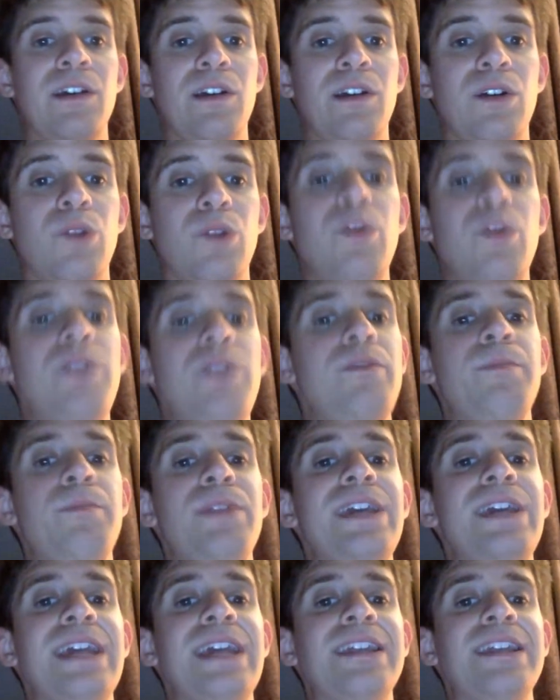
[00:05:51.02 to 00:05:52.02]
Rhea
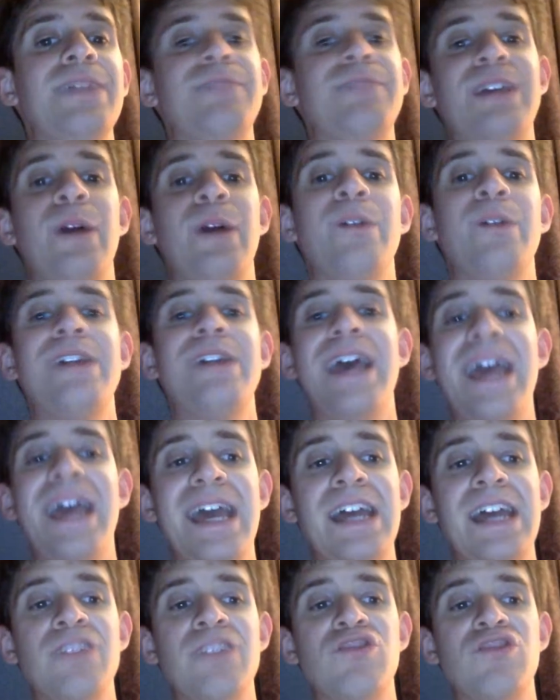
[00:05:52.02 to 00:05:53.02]
Ripley ended up telling
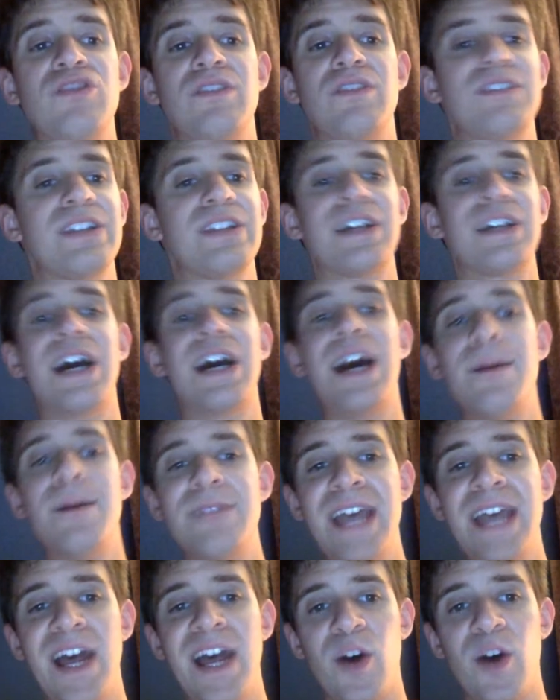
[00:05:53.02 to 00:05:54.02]
Edge to calm
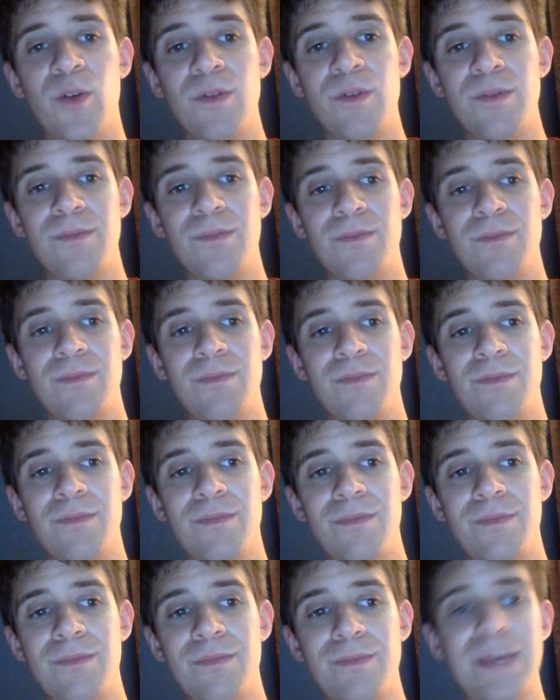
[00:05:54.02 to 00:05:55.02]
down.
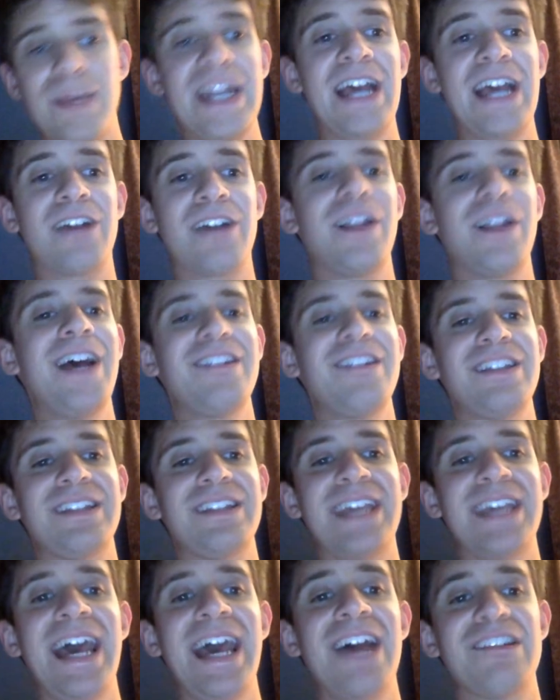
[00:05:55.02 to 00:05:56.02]
And at Clash at the
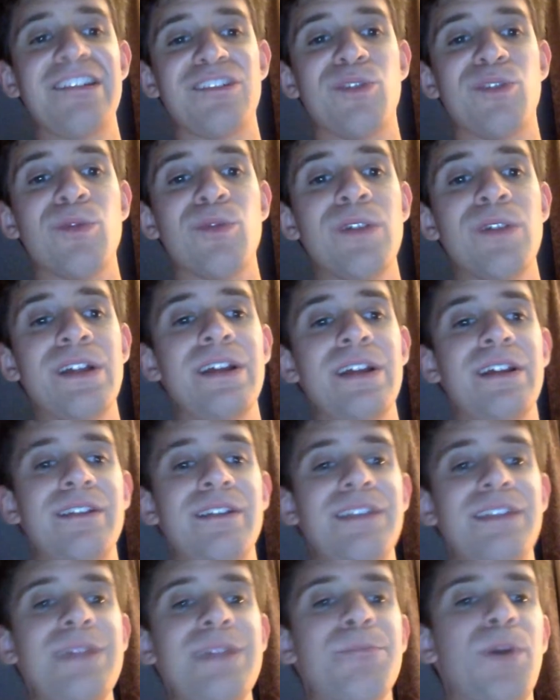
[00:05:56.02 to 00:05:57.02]
Castle,
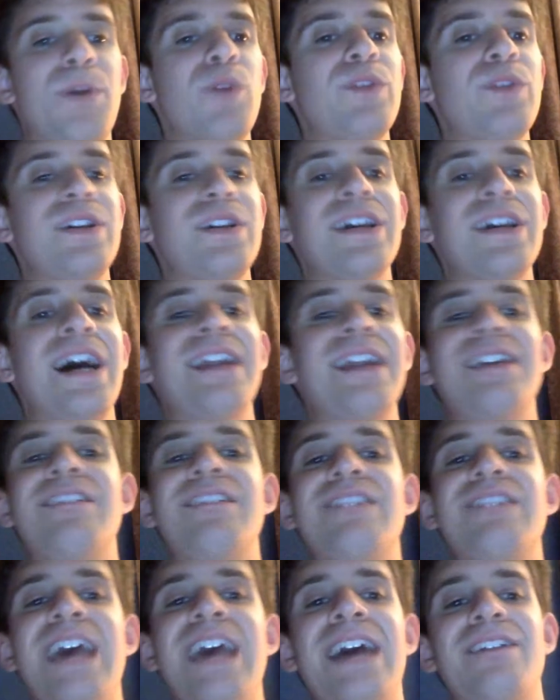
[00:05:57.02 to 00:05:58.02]
they both got
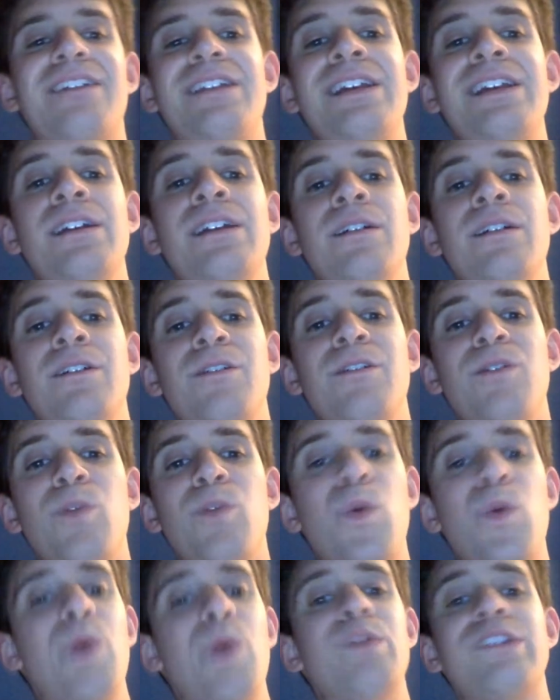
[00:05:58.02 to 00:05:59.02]
exactly
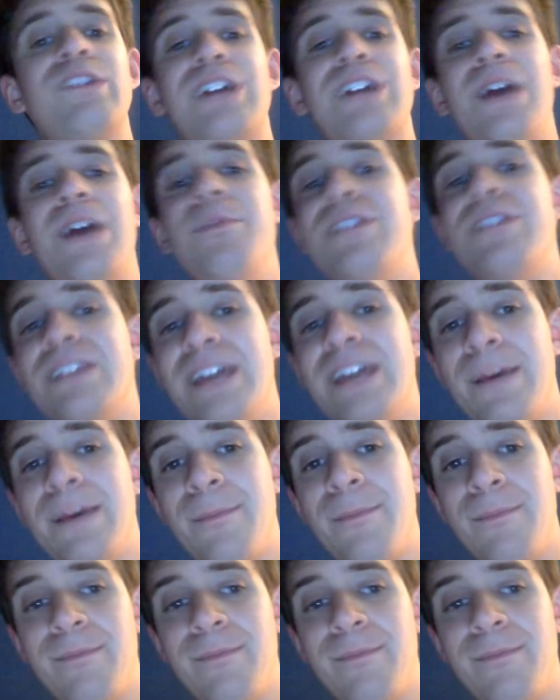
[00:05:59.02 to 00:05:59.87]
what was coming to them.